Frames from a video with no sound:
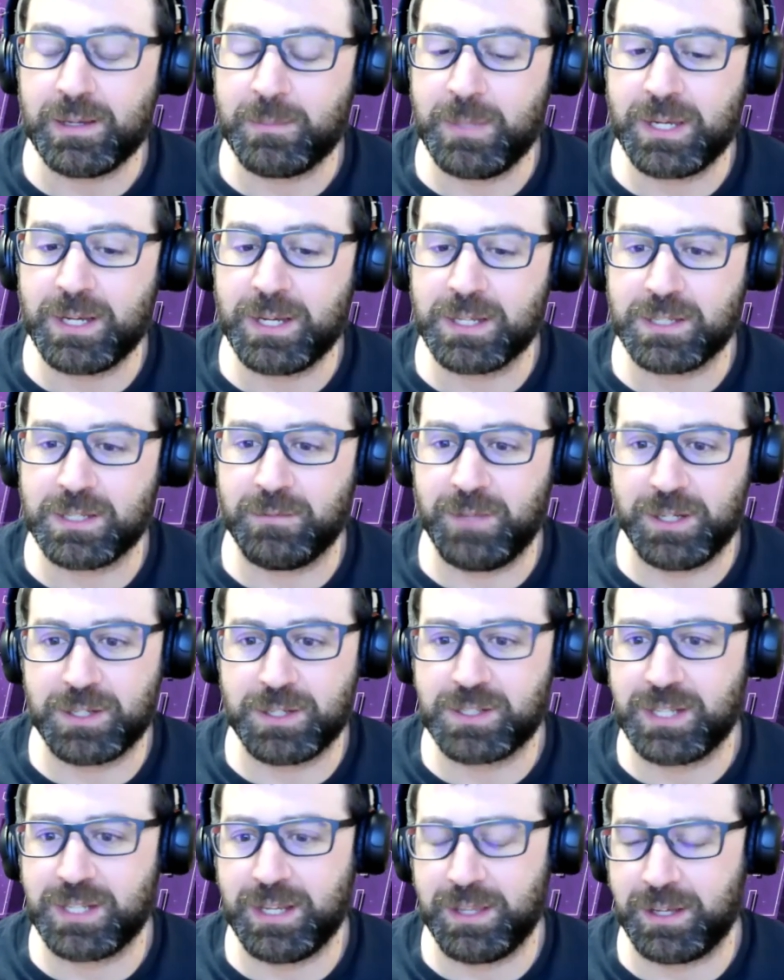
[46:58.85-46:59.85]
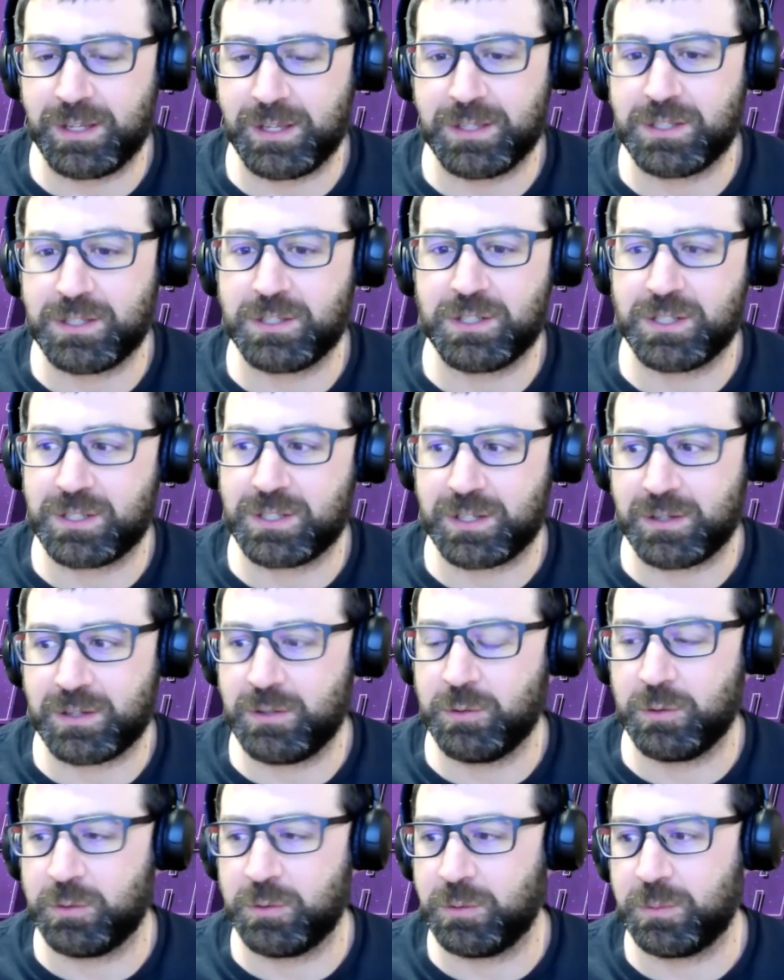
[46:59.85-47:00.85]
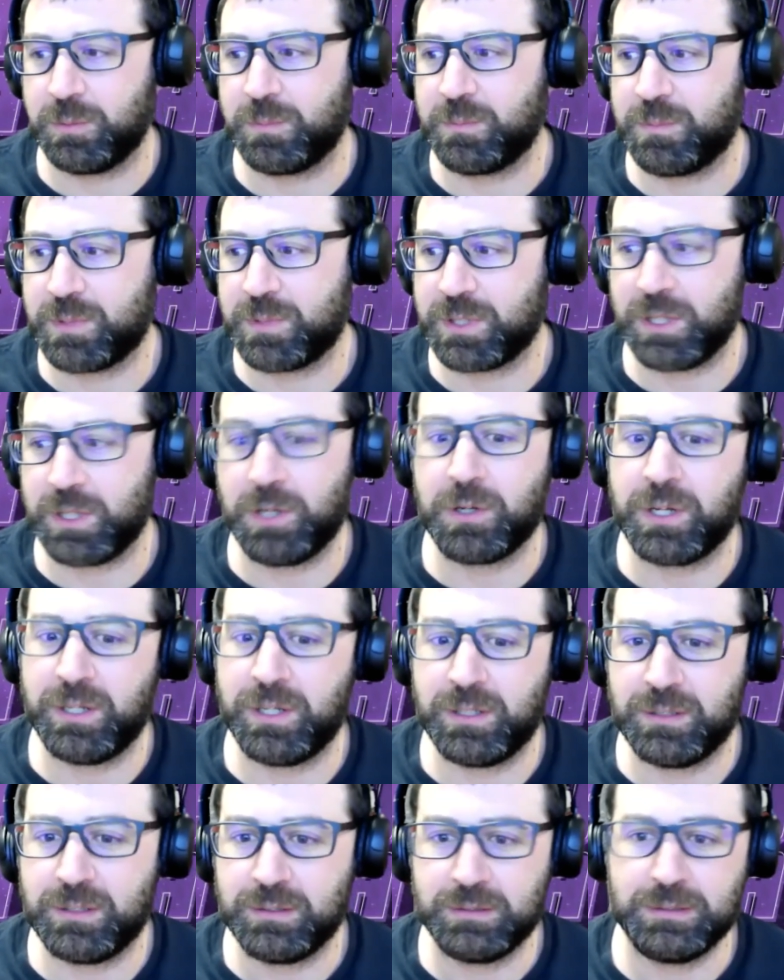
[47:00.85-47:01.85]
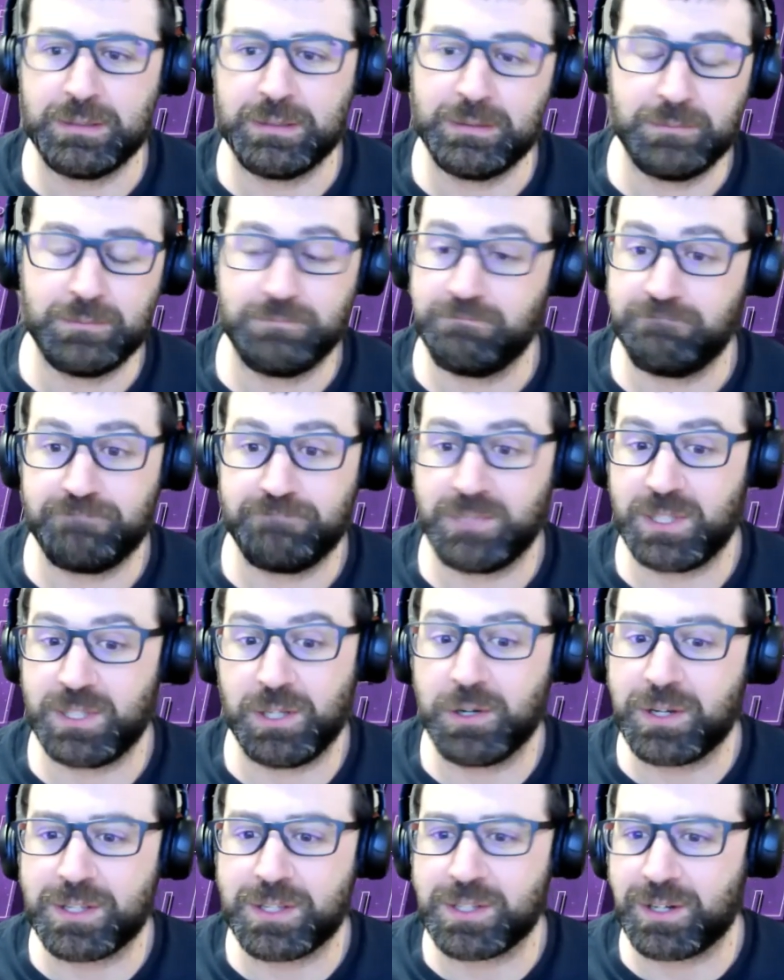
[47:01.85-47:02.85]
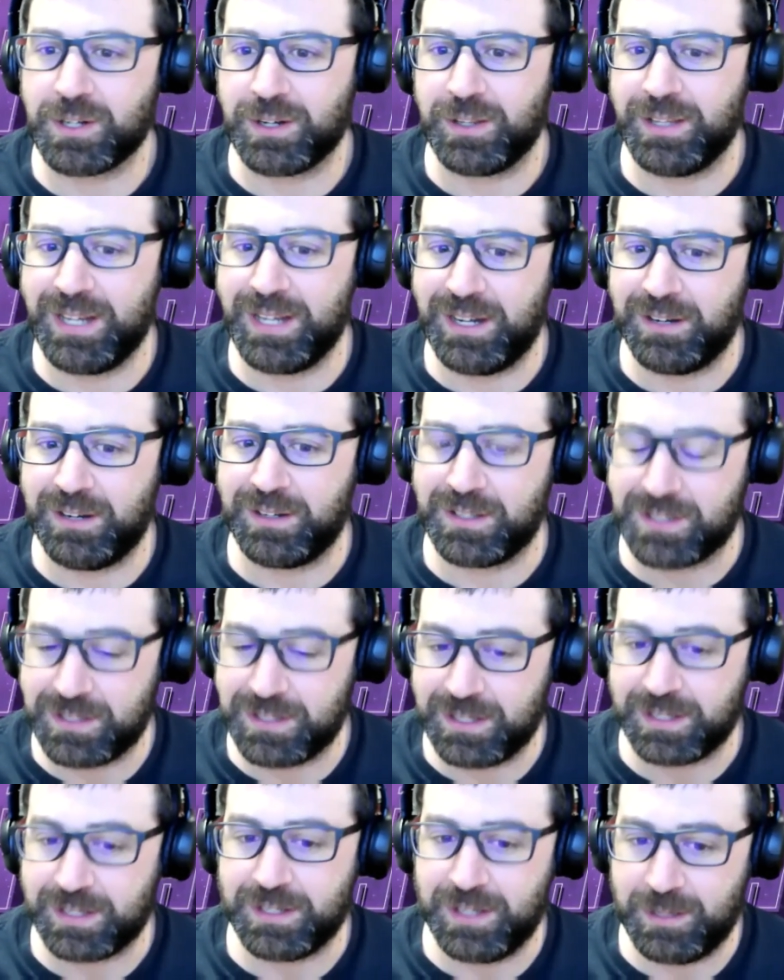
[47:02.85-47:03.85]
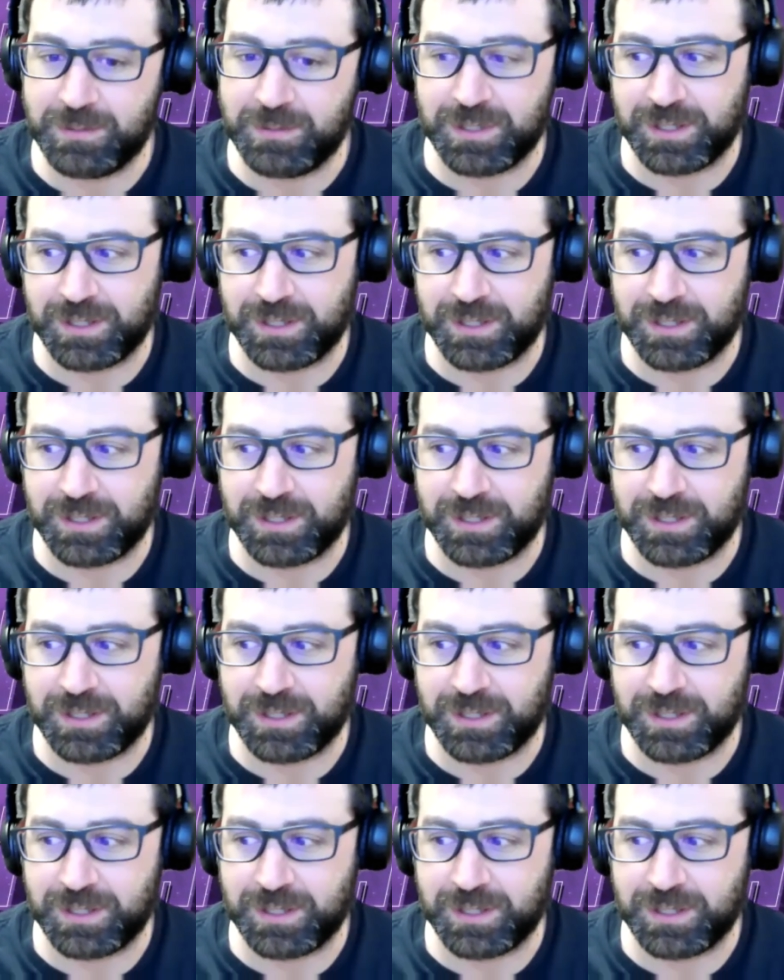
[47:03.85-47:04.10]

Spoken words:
Because if they just say like, this is just a cool slogan, slogans aren't allowed, it's nicknames.